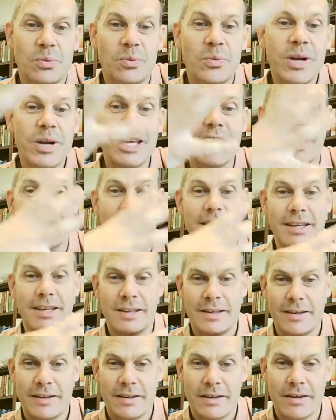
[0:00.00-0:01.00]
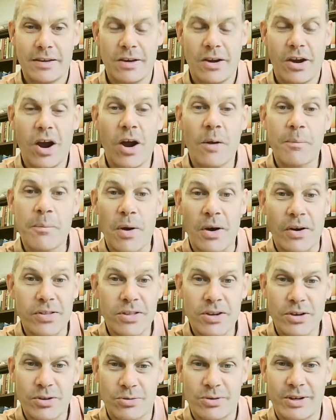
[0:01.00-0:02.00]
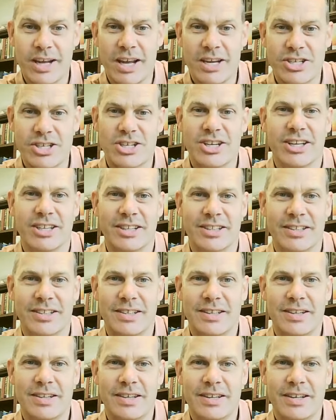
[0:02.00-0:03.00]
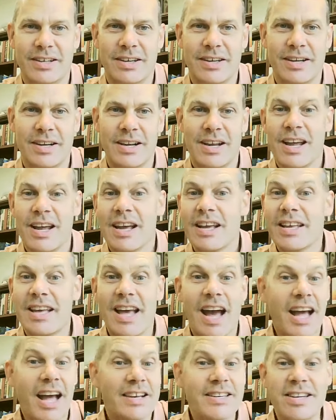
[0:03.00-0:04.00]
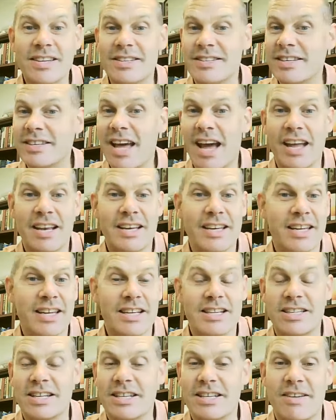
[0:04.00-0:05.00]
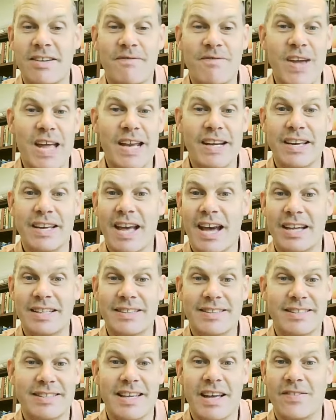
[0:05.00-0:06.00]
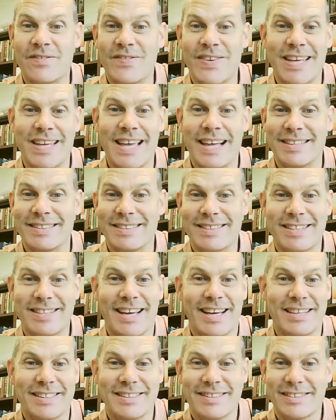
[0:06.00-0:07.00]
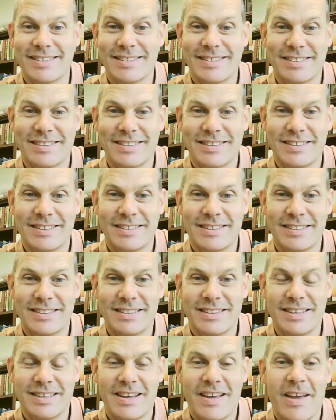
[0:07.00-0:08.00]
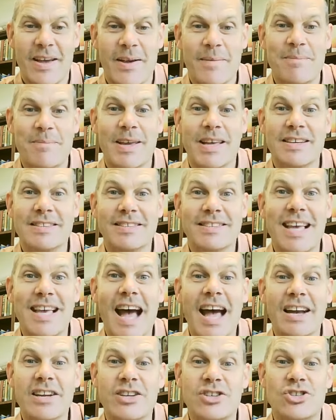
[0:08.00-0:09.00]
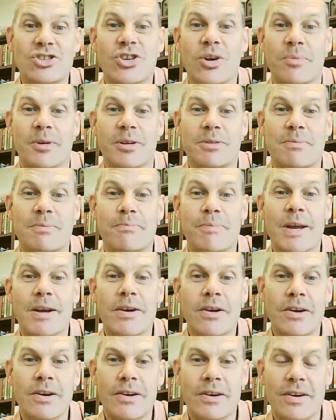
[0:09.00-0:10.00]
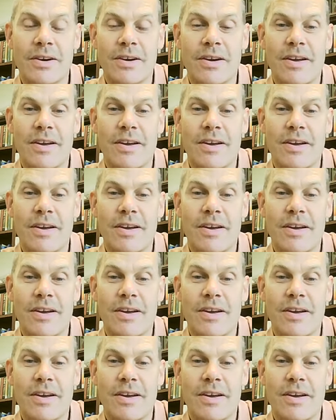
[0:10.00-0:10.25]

We are part of the creation. God does not need to defend God's self against us, because God is so much bigger,